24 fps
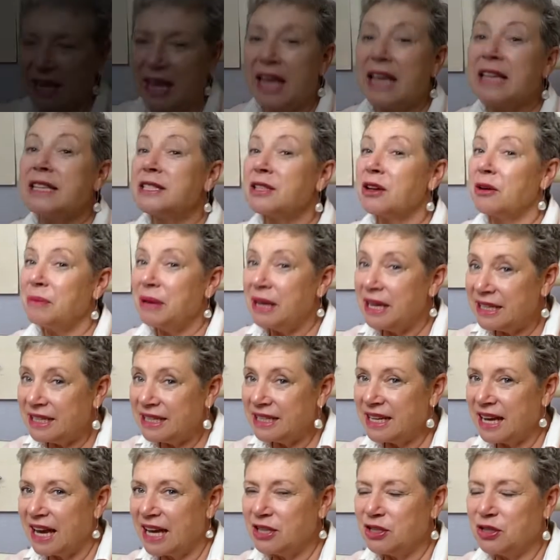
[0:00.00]
So I'm here
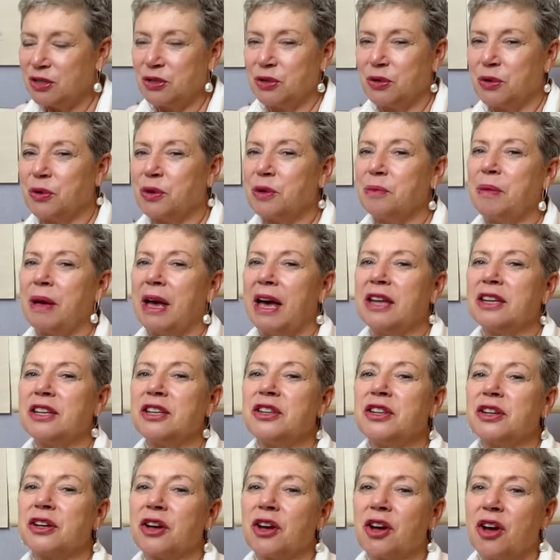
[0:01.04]
today to talk
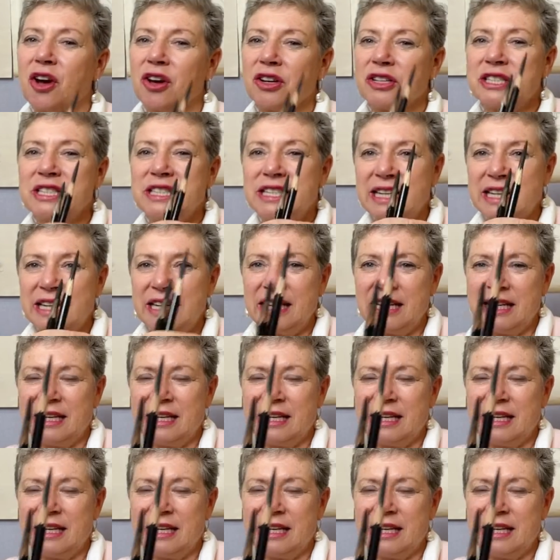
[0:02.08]
about the Conte